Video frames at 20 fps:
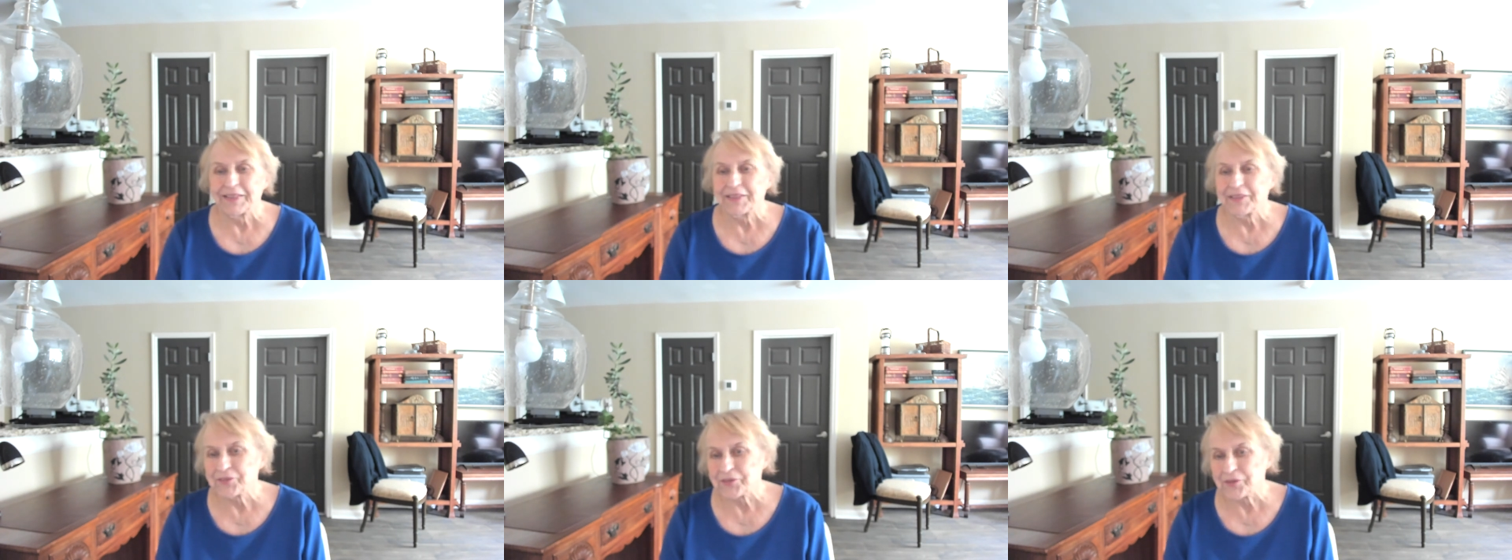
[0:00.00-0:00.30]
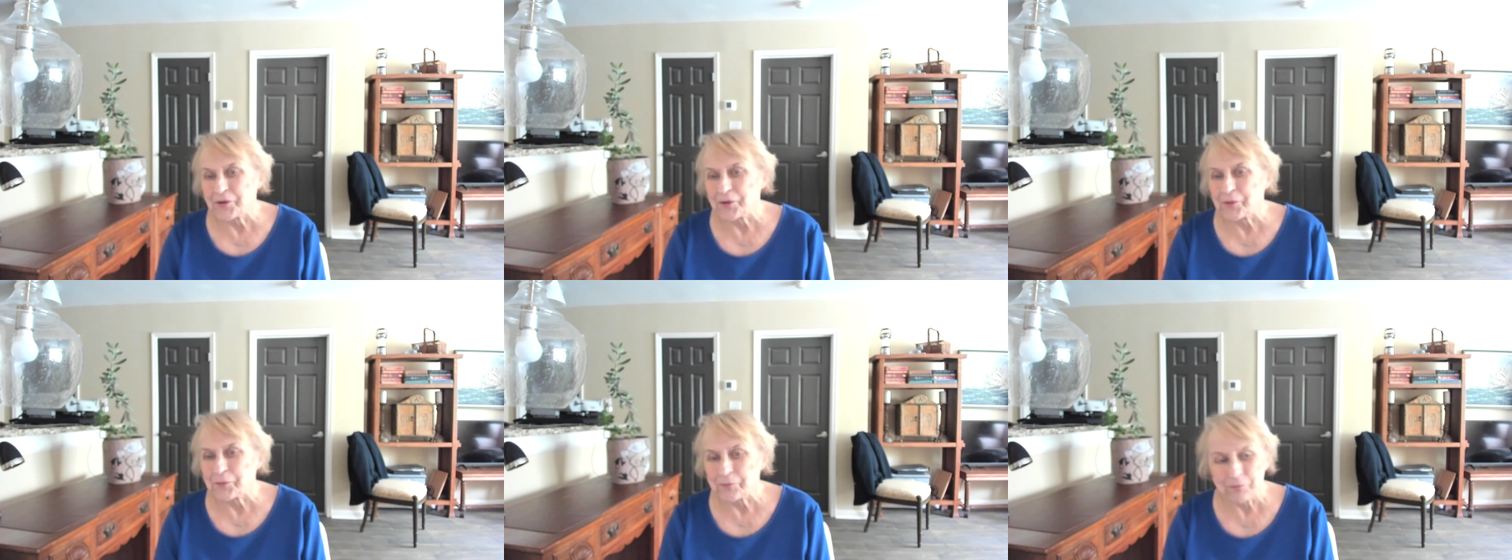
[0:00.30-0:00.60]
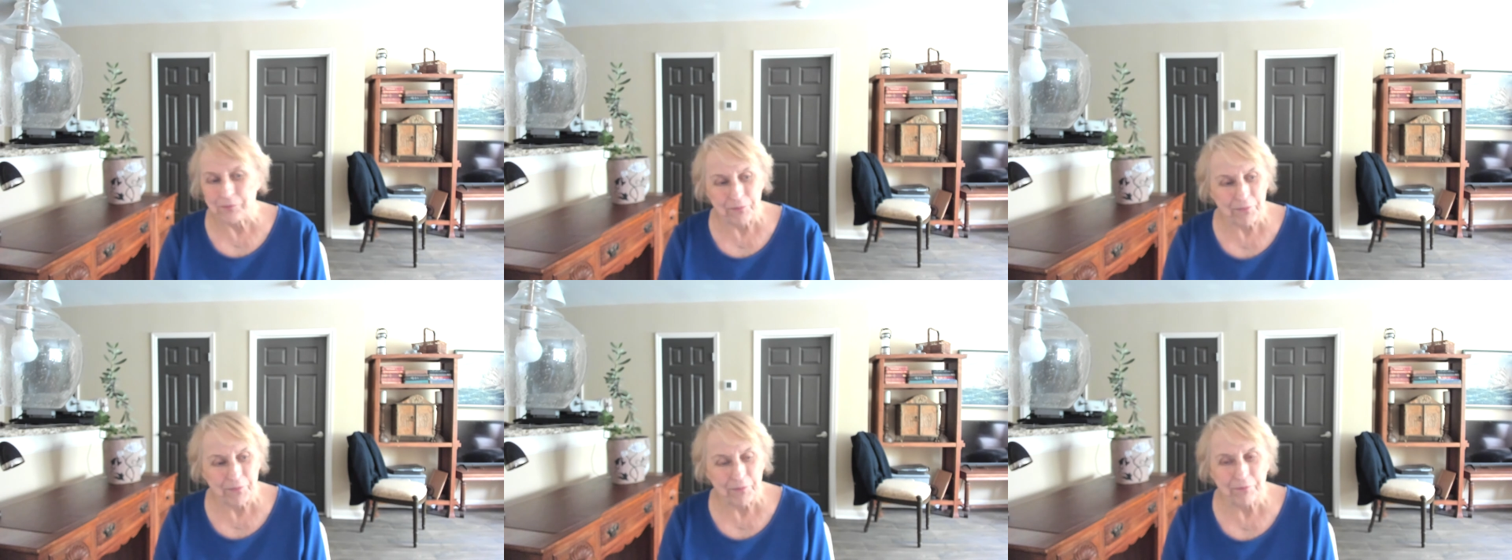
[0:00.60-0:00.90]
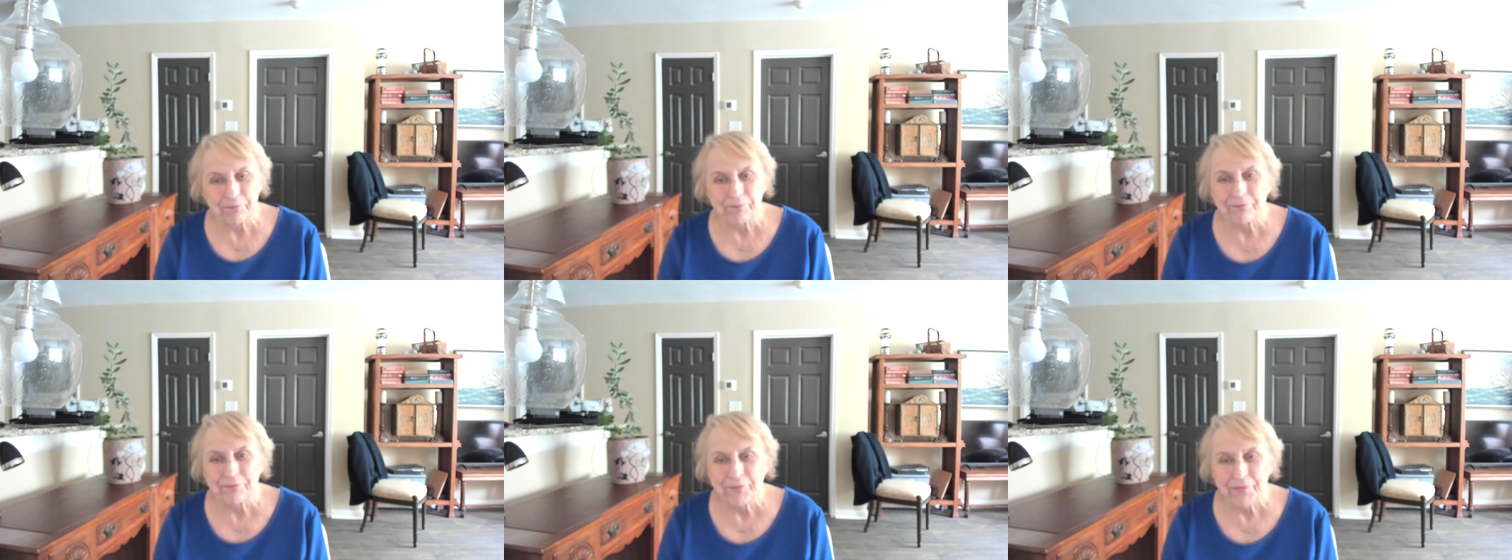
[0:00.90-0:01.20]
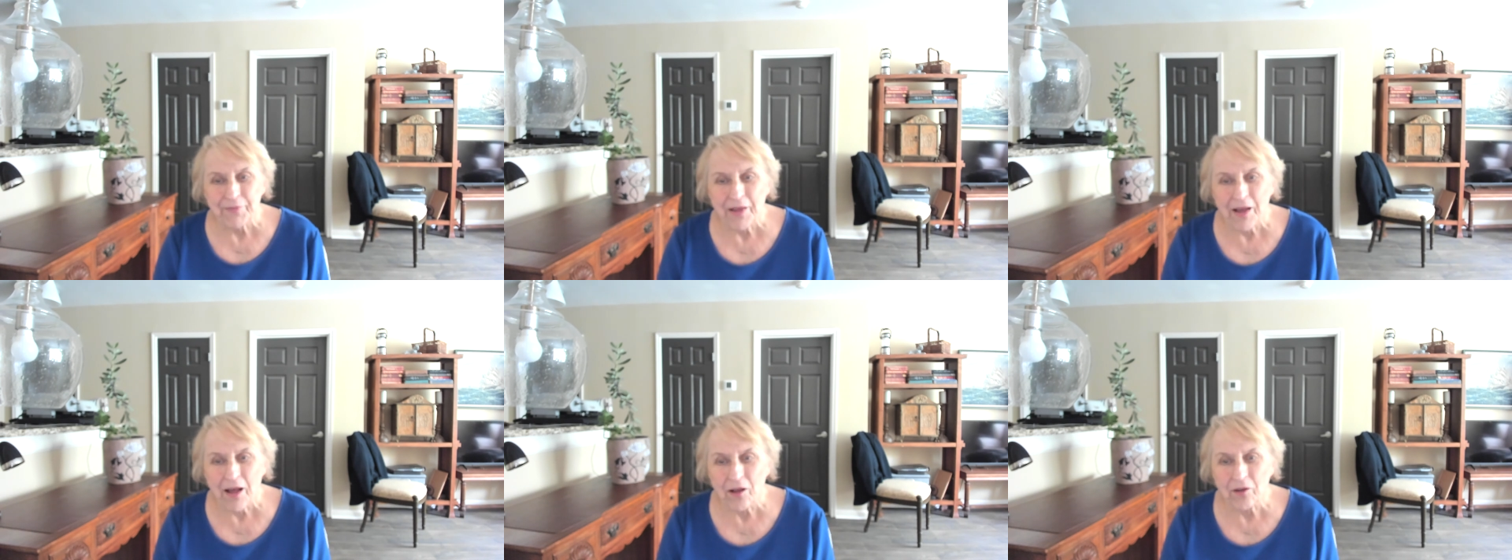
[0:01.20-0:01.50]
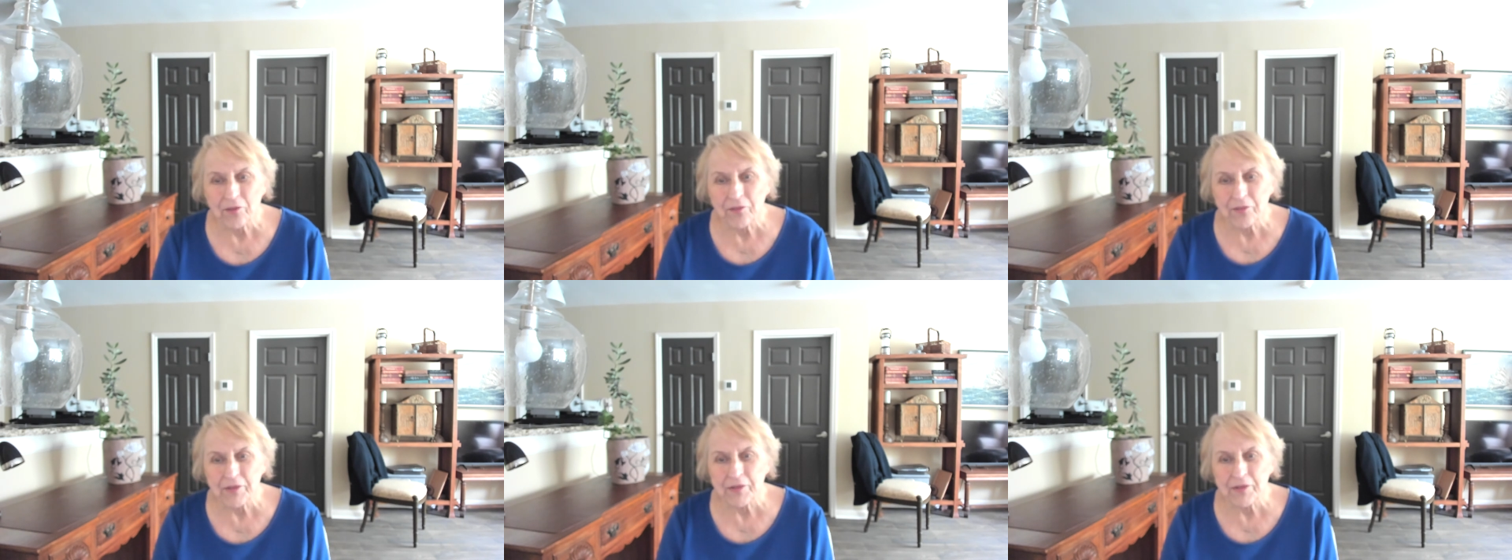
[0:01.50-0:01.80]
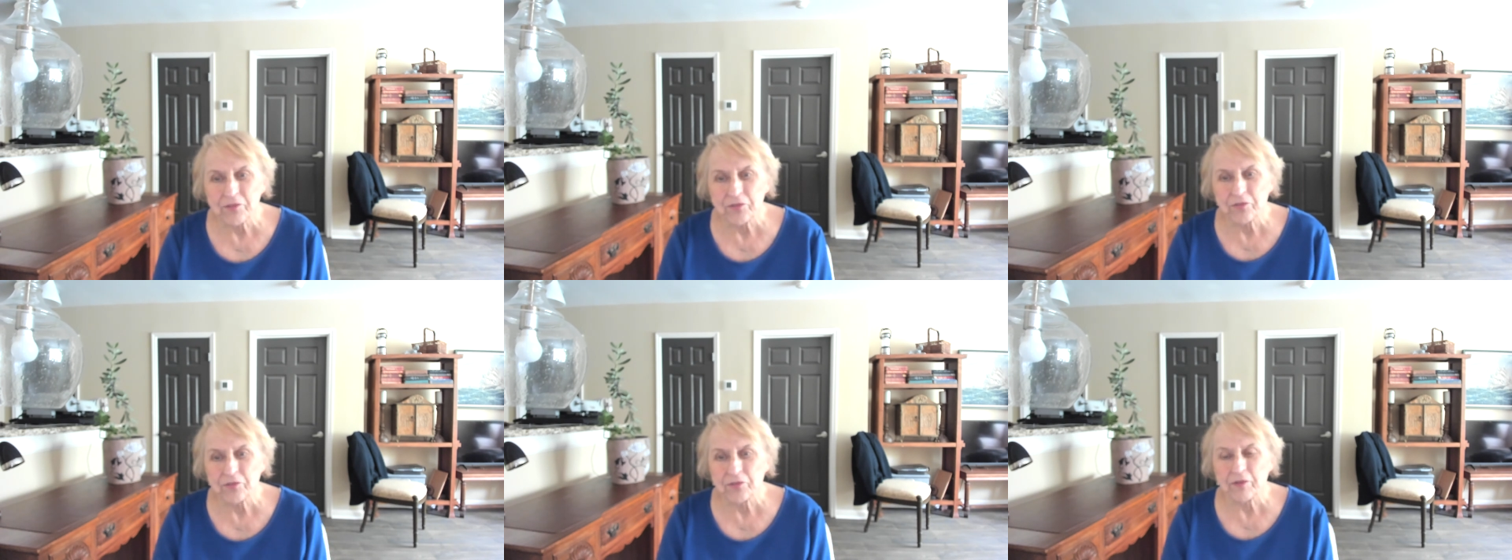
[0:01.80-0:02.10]
So all of
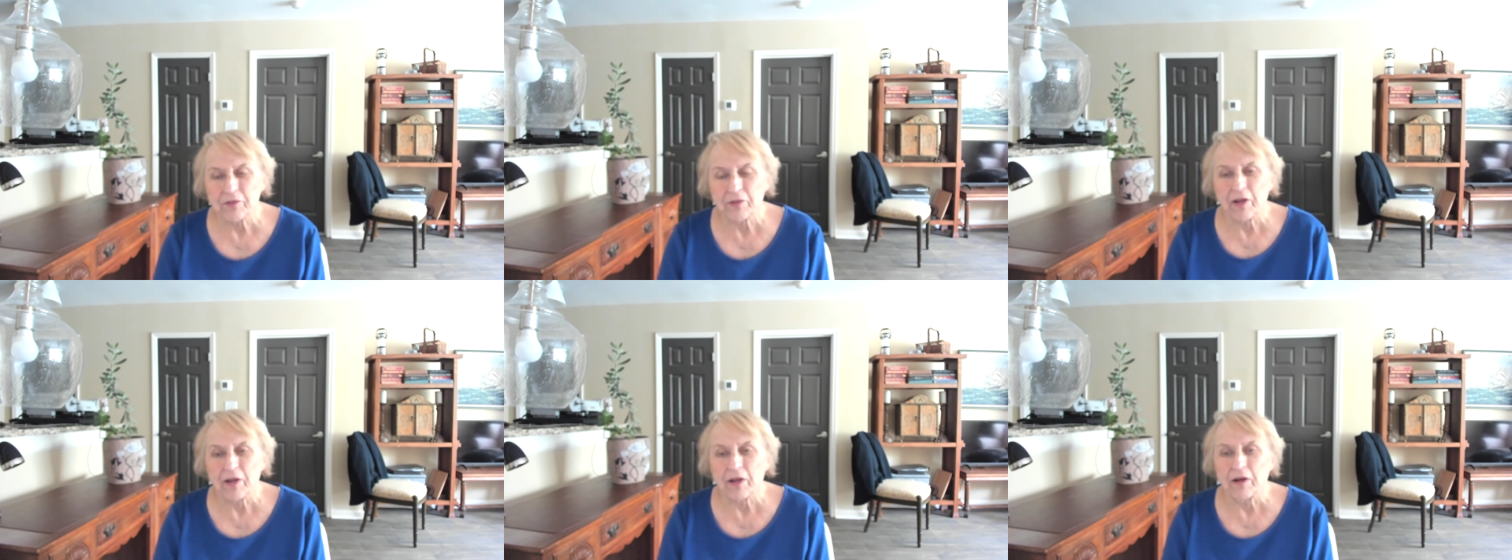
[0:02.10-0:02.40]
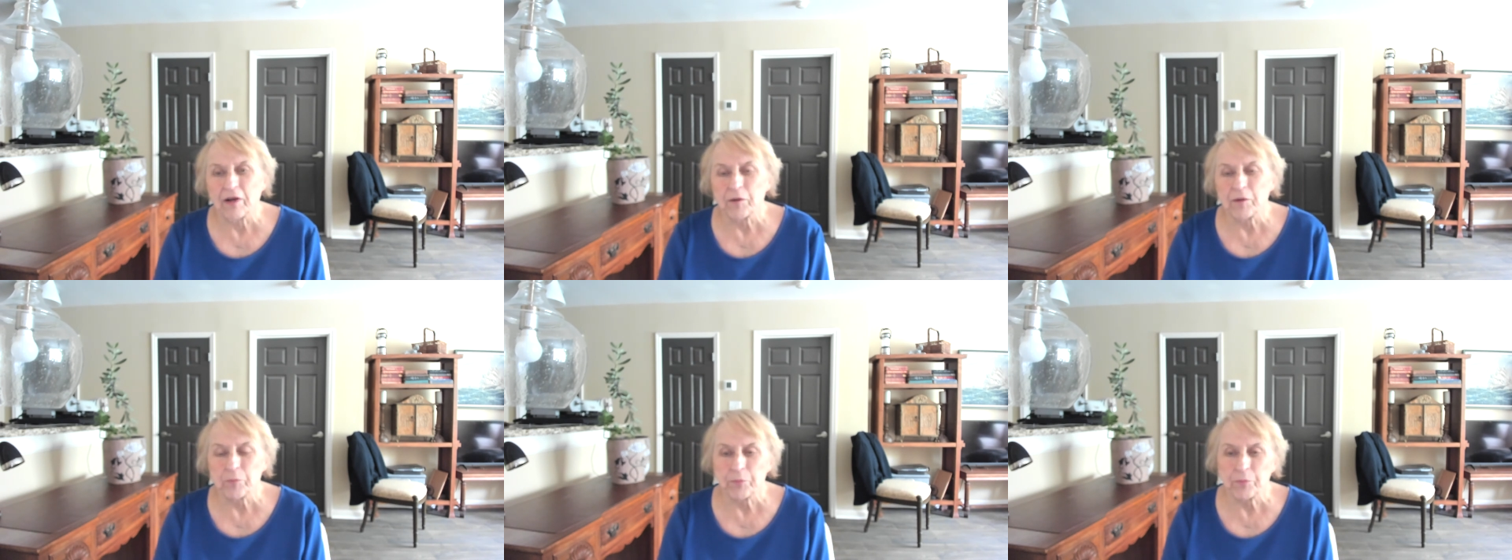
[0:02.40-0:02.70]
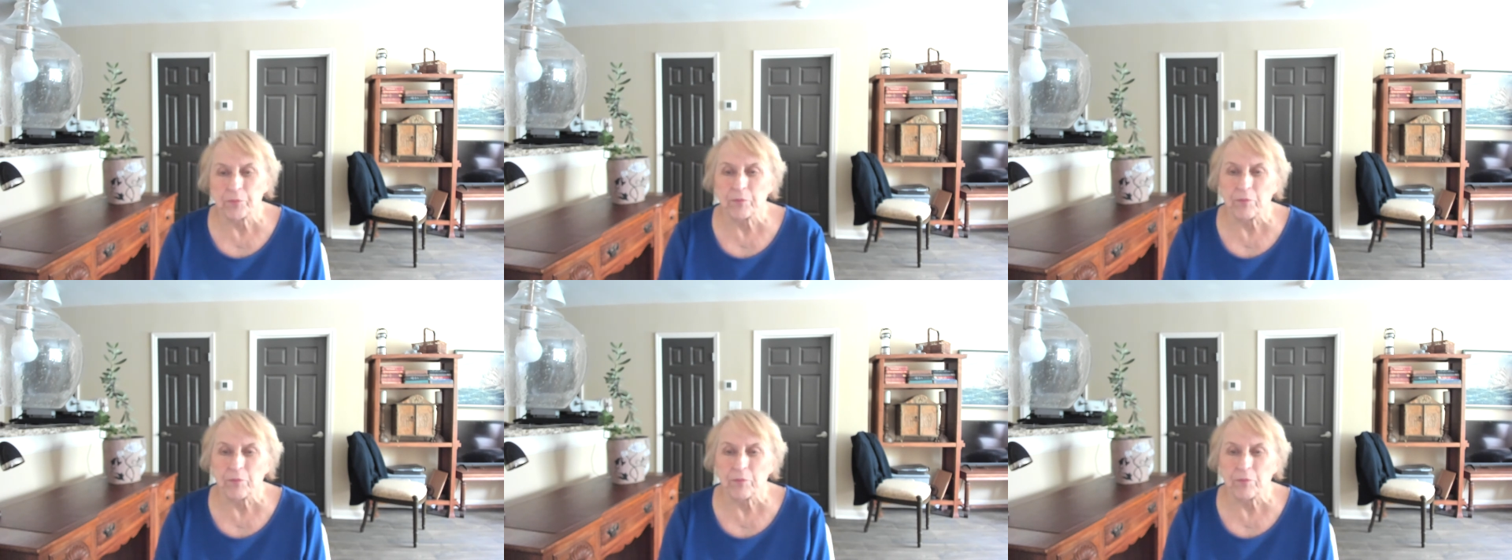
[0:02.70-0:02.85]
these uh,